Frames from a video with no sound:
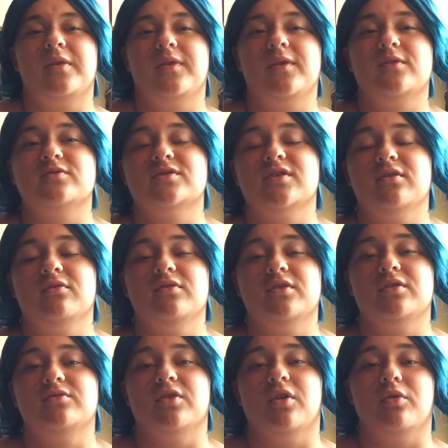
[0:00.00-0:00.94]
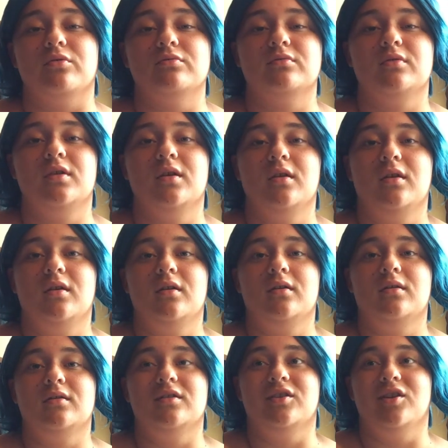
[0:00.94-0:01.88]
with you so you don't
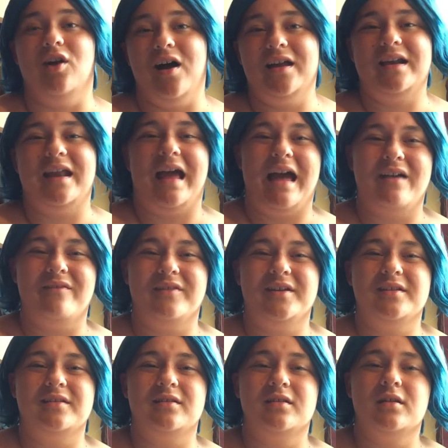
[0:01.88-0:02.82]
not have it.